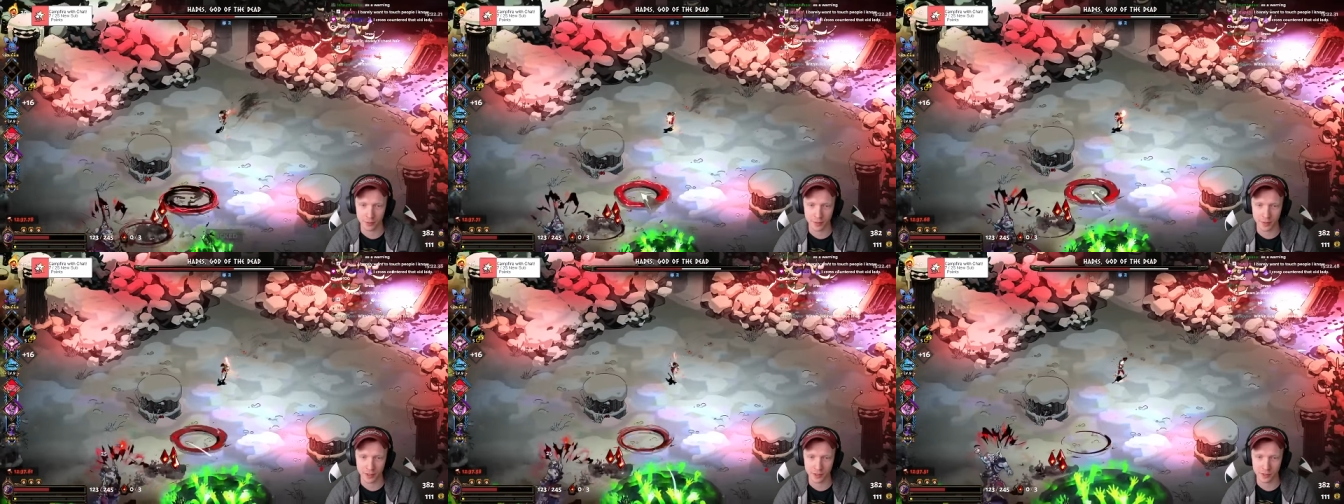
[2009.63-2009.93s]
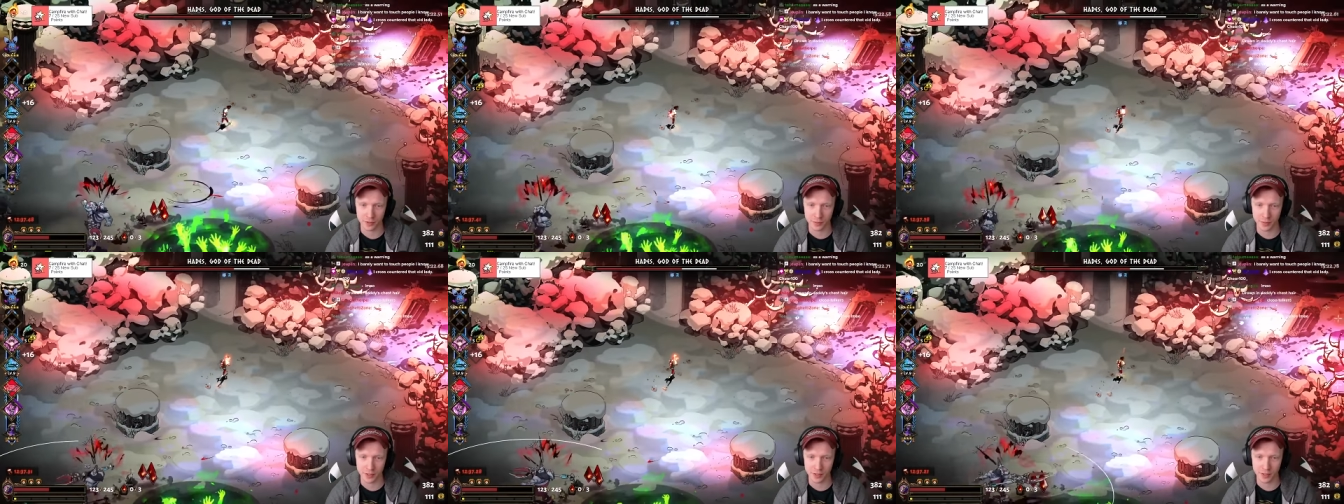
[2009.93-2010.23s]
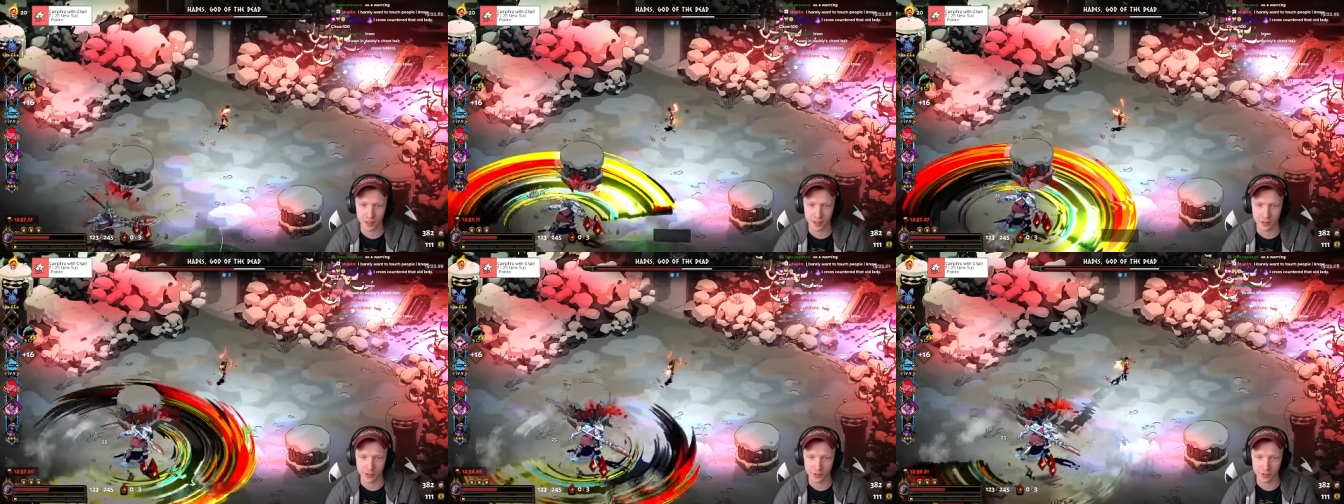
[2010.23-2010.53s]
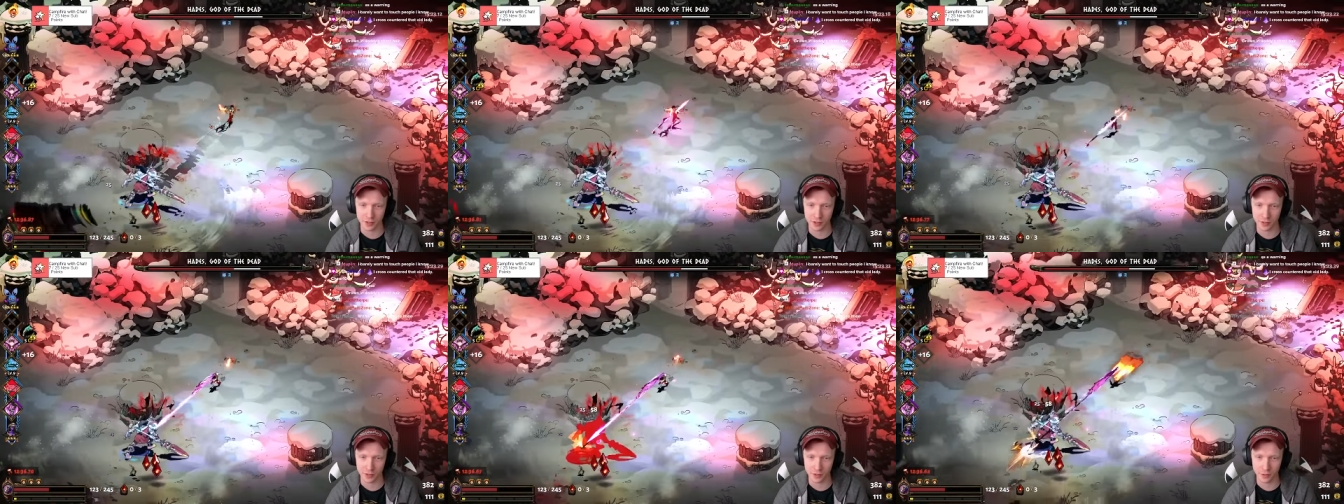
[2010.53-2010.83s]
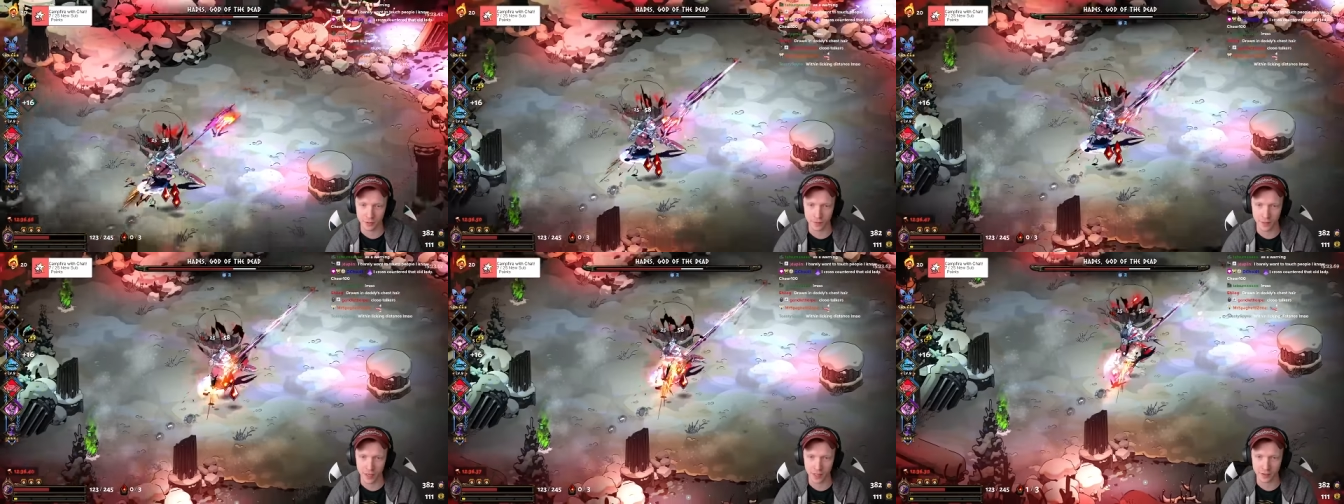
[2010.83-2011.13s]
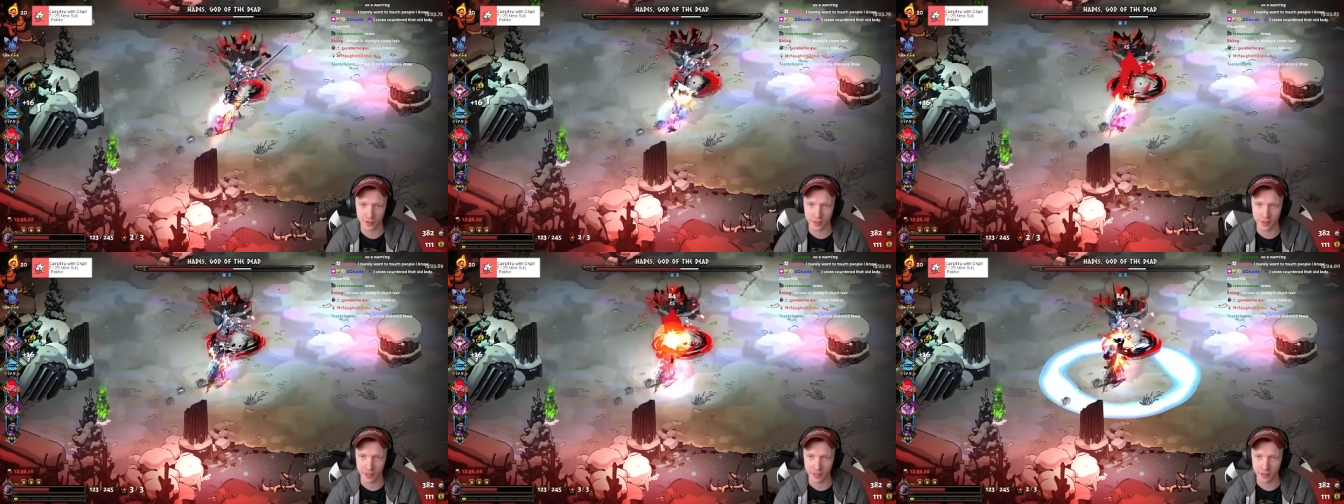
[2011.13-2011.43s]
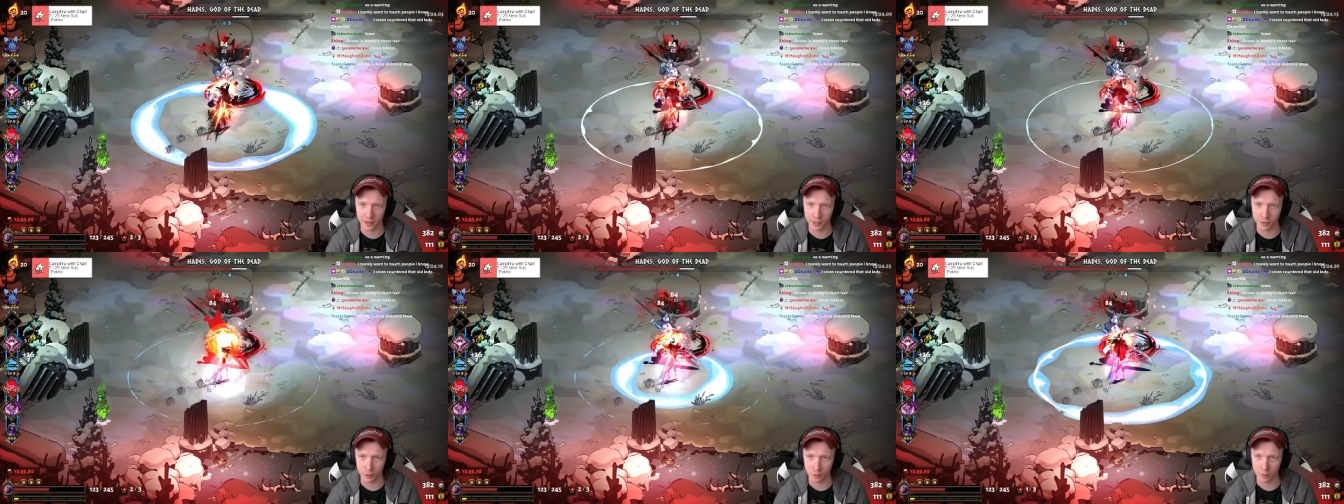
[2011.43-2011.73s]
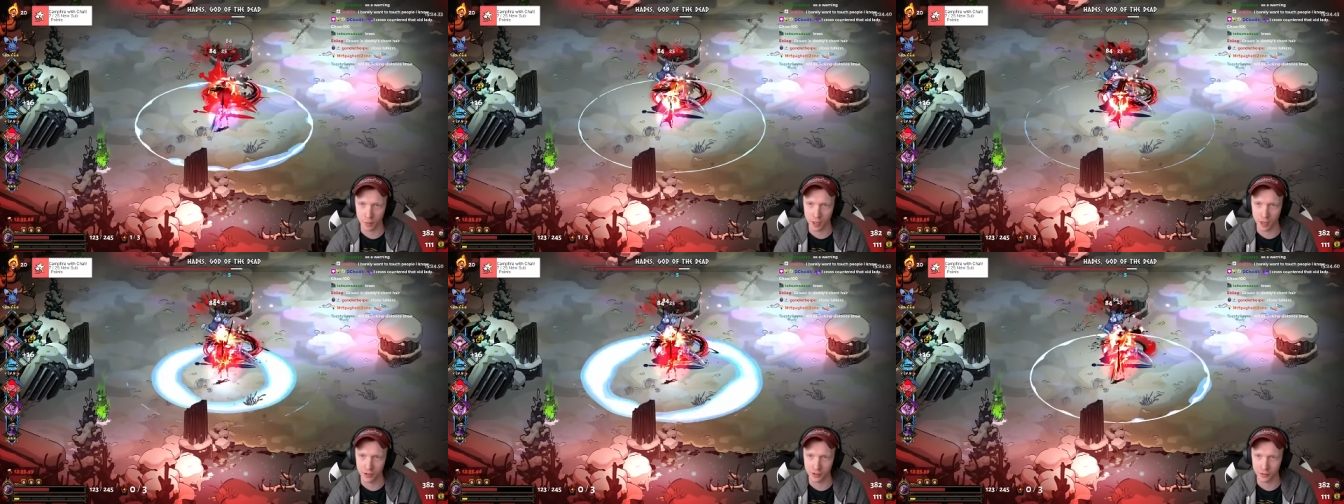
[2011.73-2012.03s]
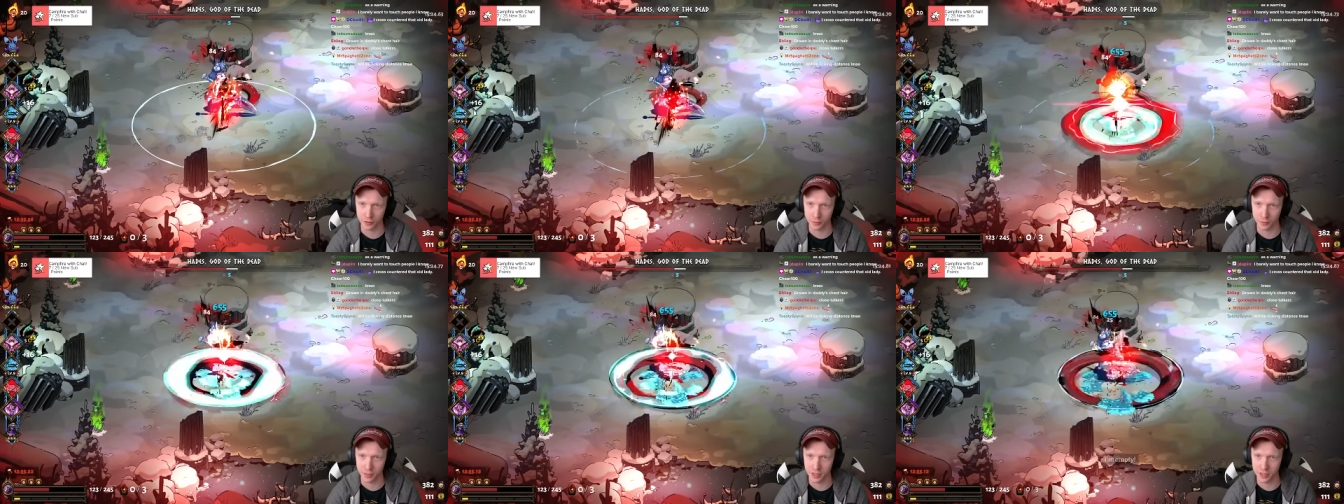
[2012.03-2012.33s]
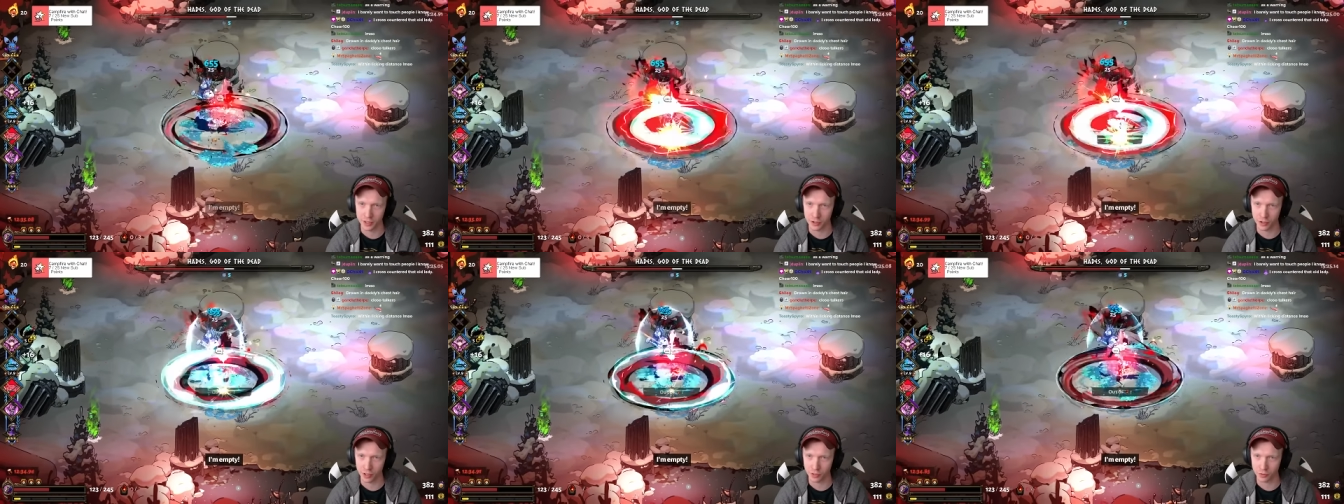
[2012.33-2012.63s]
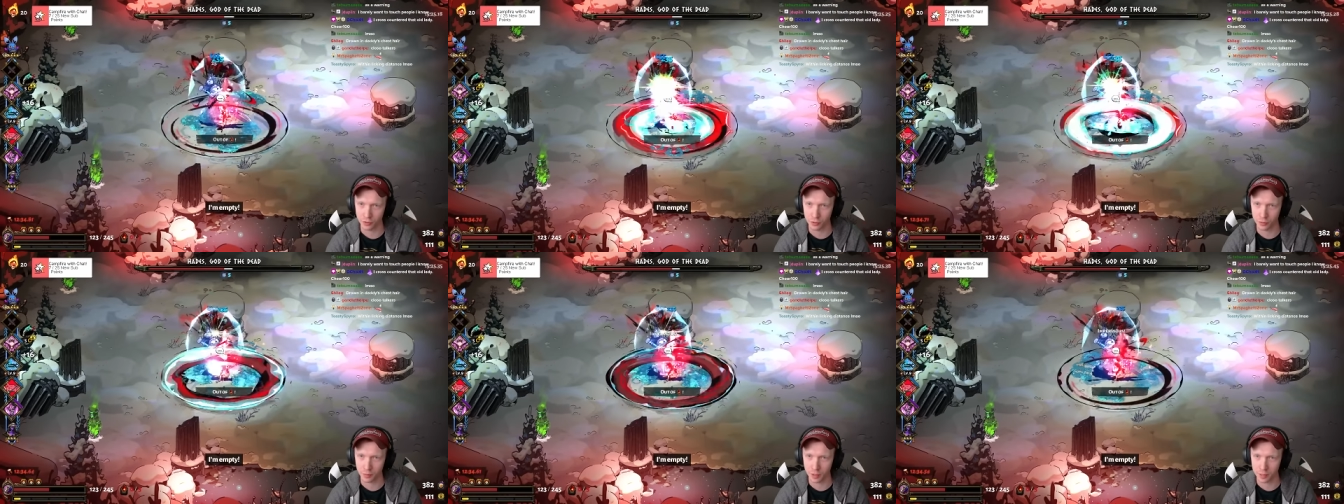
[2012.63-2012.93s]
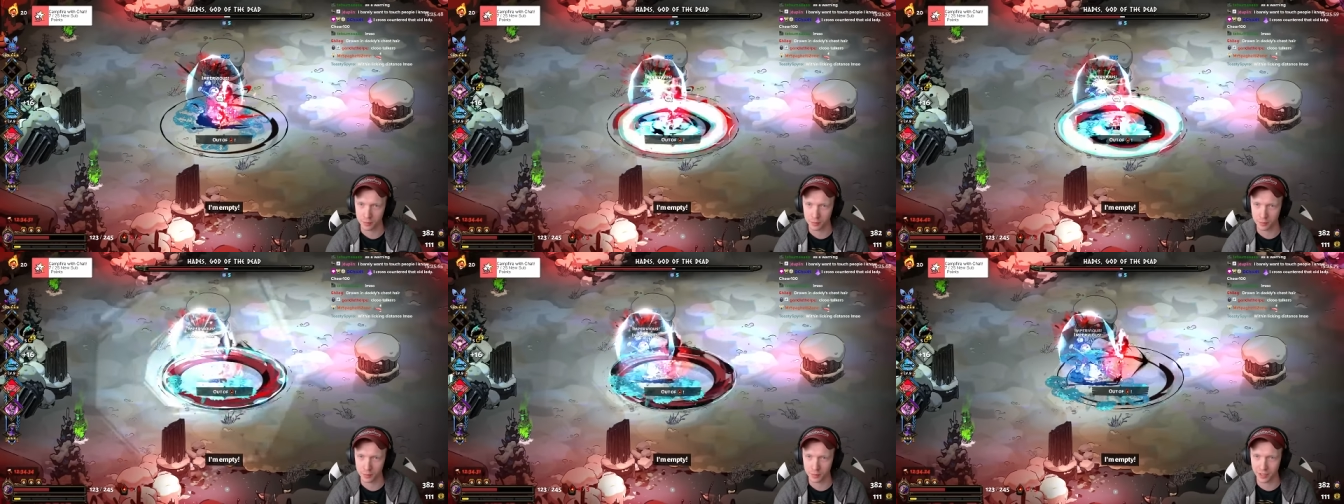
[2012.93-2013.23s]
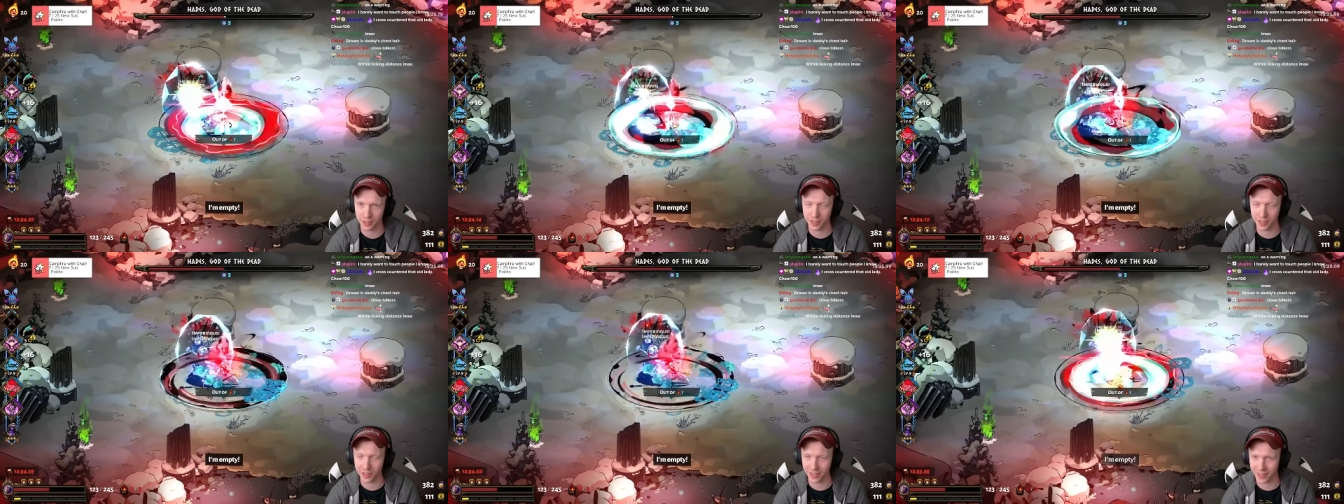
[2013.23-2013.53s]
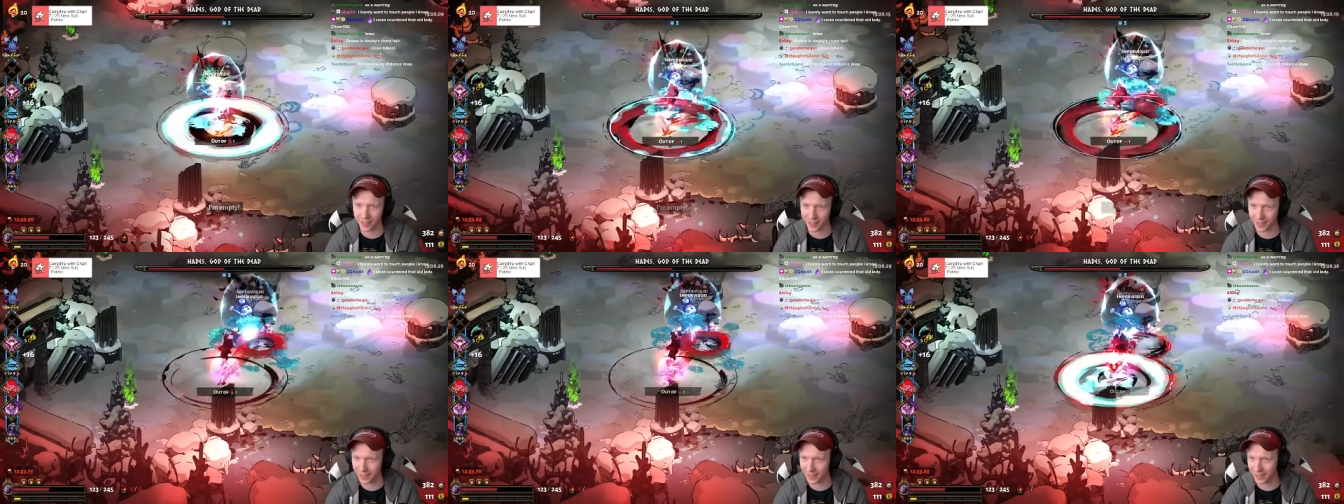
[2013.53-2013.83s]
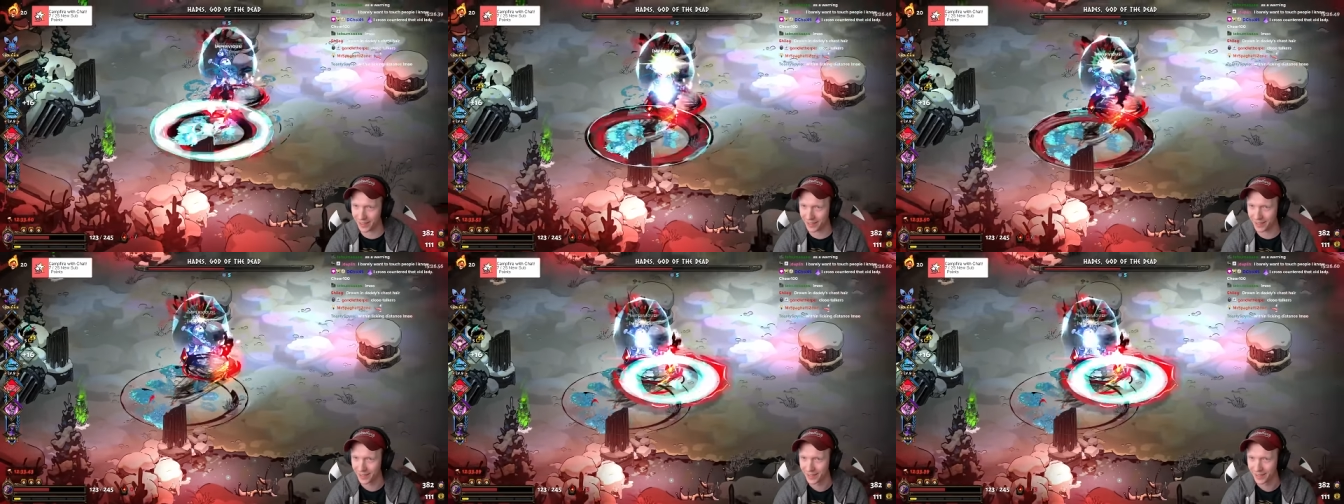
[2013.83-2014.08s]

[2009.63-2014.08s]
me as much as just the fact like they were bothering me in general, probably.